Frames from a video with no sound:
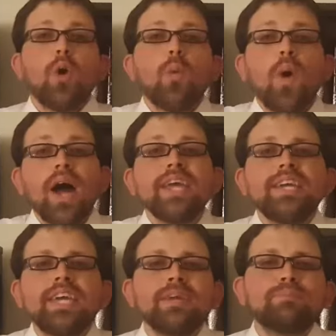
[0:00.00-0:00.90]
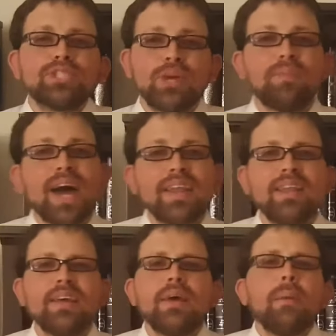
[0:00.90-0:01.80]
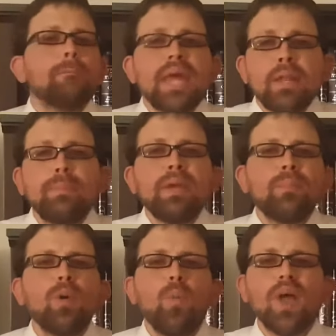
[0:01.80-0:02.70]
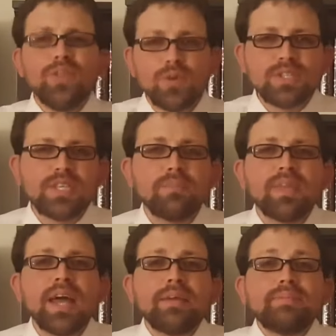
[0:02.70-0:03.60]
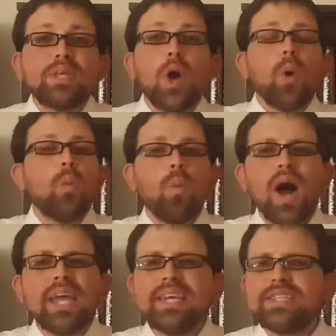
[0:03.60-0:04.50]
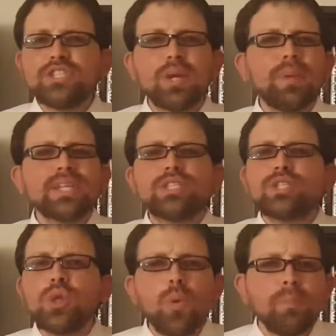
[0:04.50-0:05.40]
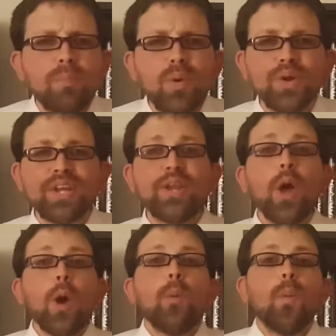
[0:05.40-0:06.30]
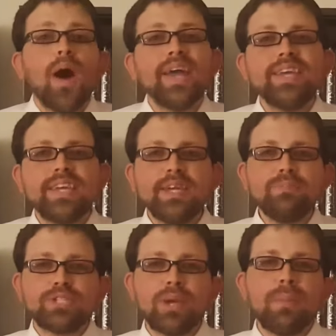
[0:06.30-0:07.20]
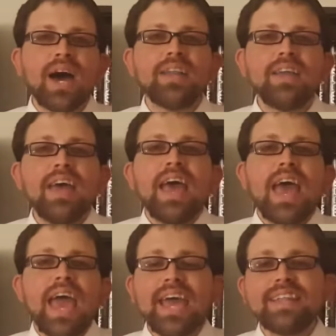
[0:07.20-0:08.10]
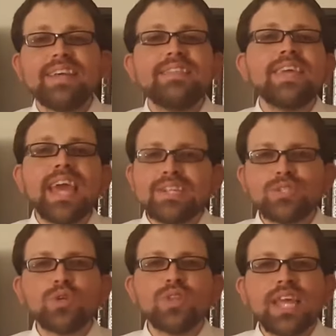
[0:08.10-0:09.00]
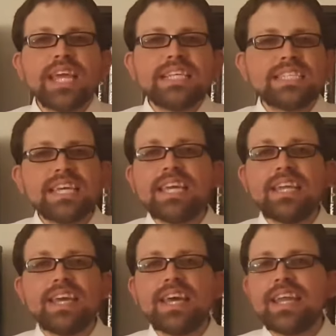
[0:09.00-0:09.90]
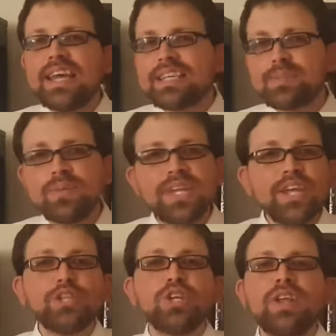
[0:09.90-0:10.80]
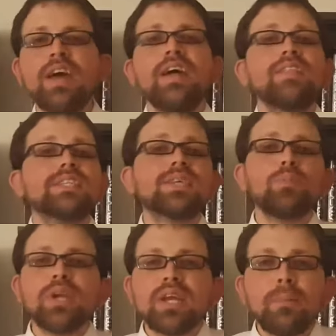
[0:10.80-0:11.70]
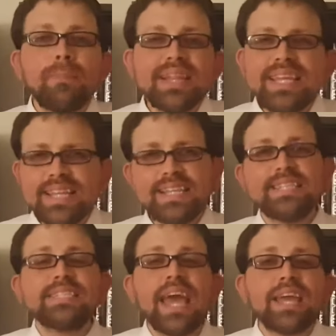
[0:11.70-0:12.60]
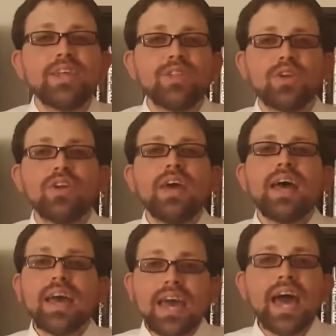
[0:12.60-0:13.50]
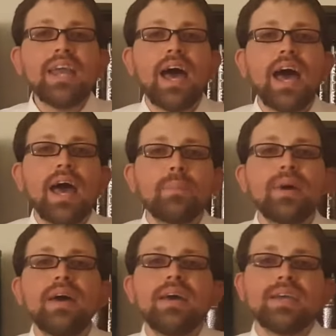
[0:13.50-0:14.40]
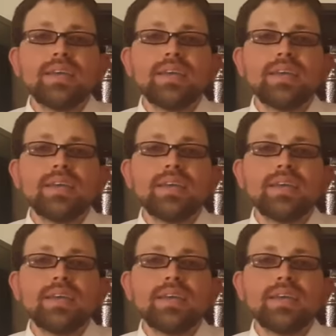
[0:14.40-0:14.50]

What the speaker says: Why keep Shabbat? Many people wonder sometimes, why is Shabbat so important? Why keep Shabbat? And the answer lays in an explanation that someone completely secular, Echad Ha'am,